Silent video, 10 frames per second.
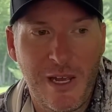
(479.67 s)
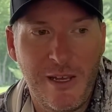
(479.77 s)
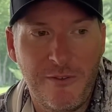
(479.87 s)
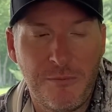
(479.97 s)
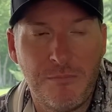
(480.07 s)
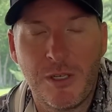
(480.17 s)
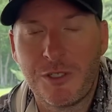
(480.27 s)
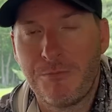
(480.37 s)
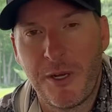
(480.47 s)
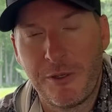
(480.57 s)
I have a
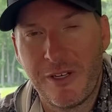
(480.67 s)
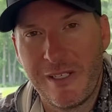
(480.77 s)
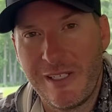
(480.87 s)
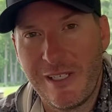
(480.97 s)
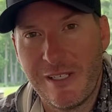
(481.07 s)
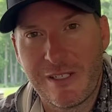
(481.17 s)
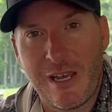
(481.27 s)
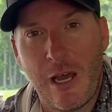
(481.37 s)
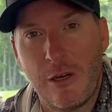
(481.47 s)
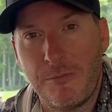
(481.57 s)
much better idea as to
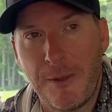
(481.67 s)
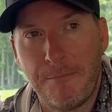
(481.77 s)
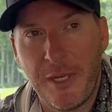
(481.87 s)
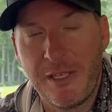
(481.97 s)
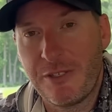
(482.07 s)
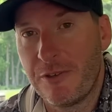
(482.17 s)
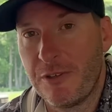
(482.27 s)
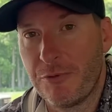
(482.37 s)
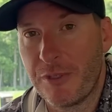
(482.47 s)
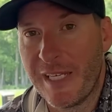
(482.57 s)
how my baits are
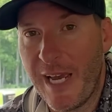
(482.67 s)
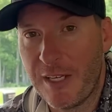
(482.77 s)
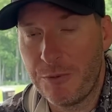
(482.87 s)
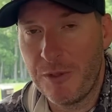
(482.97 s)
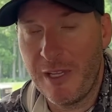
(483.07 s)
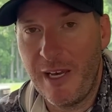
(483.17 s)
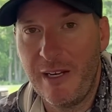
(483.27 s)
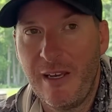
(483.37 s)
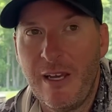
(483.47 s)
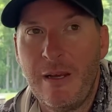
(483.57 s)
going to react with that,